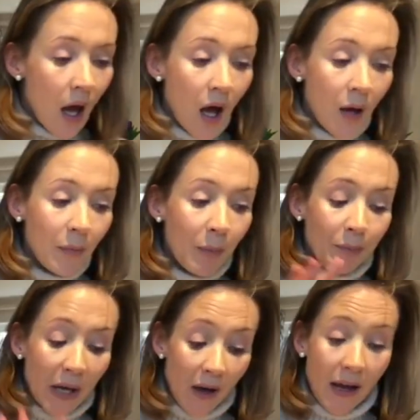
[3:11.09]
Um,
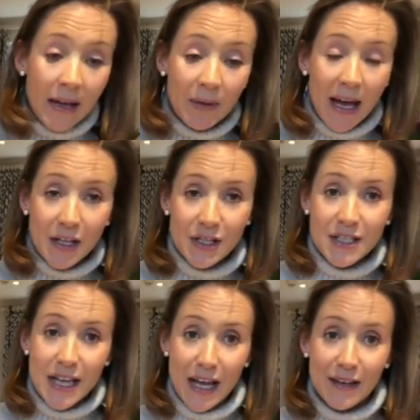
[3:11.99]
but I actually
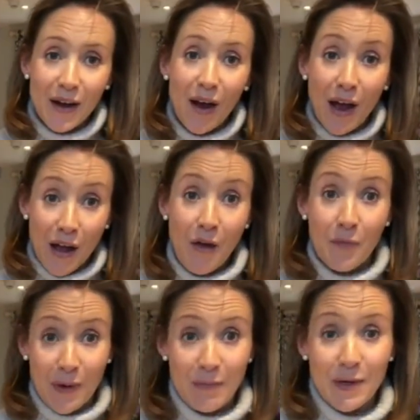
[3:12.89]
tend, I
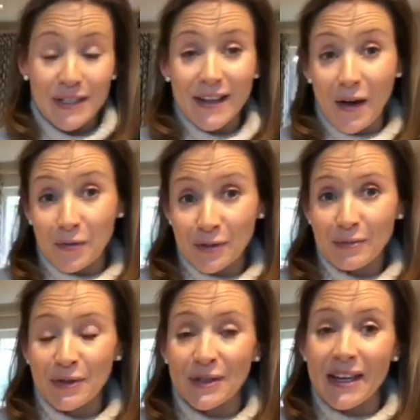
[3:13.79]
have been putting their hot
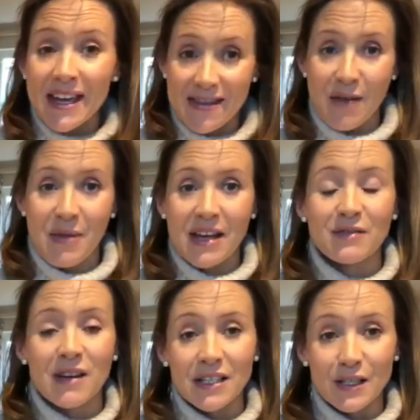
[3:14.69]
water bottle in their
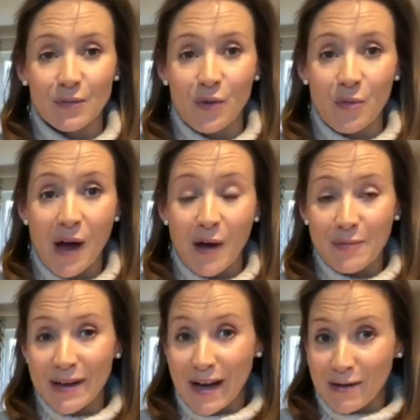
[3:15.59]
bed ready to warm up,
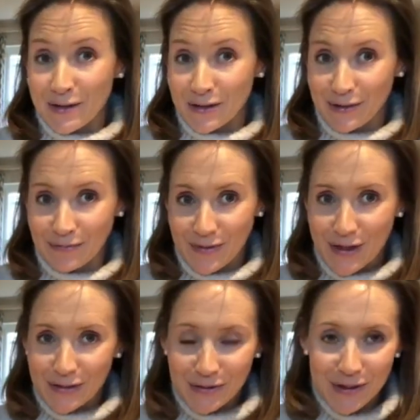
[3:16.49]
but now I shall,
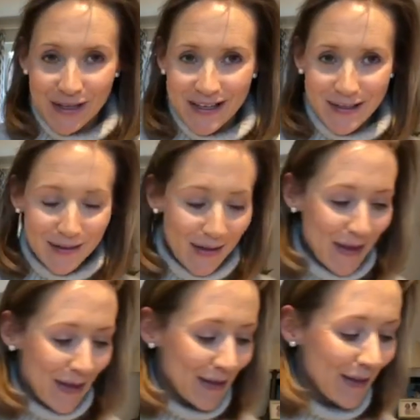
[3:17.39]
I shall do this because I
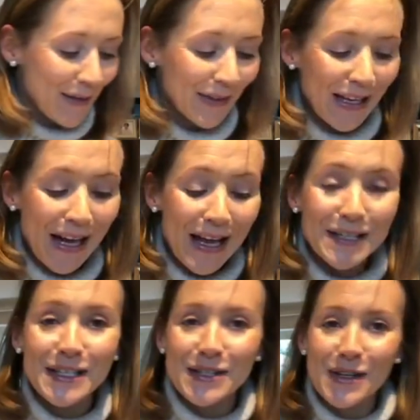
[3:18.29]
think it's lovely. And
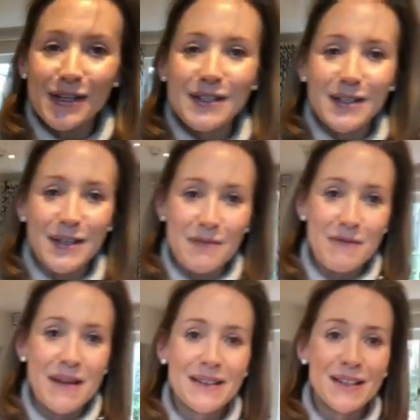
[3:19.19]
actually Charlotte's just sent me
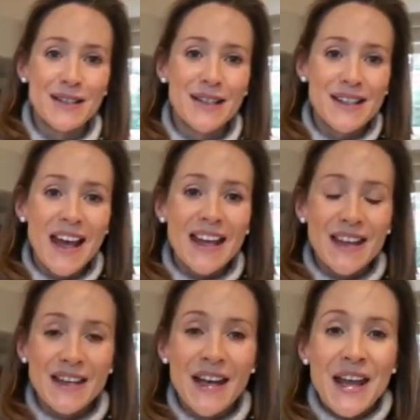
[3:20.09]
a message to say
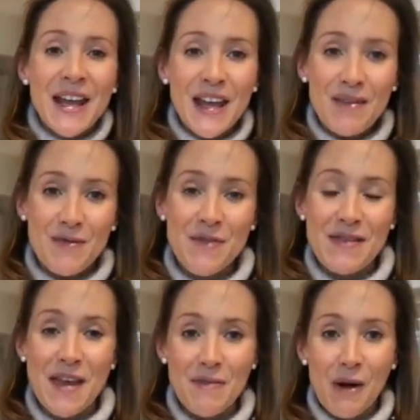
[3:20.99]
that even
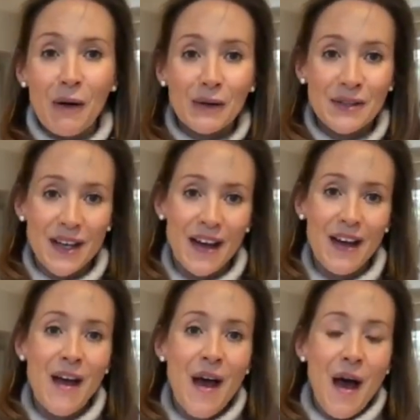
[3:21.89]
when they were older,
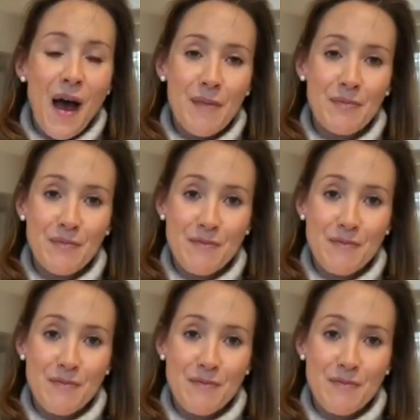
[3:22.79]
her,